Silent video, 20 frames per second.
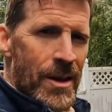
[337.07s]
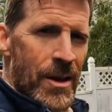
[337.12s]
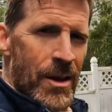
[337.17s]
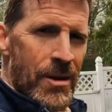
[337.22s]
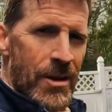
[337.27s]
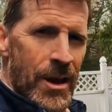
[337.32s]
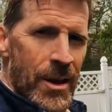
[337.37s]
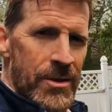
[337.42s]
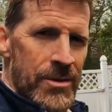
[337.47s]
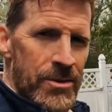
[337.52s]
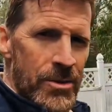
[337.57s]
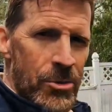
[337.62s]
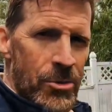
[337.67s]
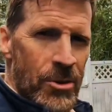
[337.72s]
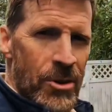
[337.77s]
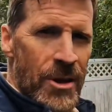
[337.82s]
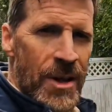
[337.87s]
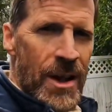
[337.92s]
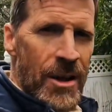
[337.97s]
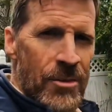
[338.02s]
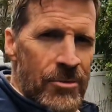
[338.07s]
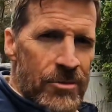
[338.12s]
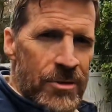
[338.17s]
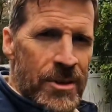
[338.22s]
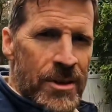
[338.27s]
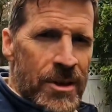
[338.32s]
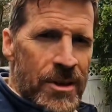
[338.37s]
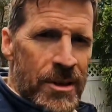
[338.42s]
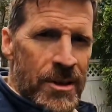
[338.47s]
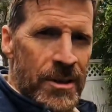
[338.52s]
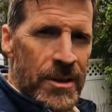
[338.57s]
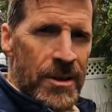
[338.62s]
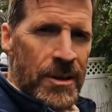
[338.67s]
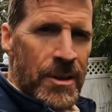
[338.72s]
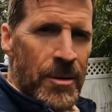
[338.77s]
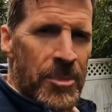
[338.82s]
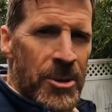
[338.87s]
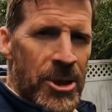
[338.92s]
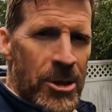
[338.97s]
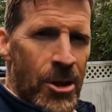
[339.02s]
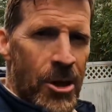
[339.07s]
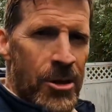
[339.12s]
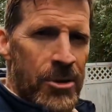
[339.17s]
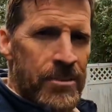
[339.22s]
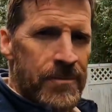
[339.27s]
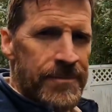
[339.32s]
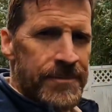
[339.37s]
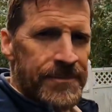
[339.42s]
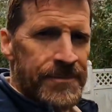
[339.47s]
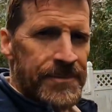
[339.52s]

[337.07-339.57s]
Okay, so we're out in the bee yard,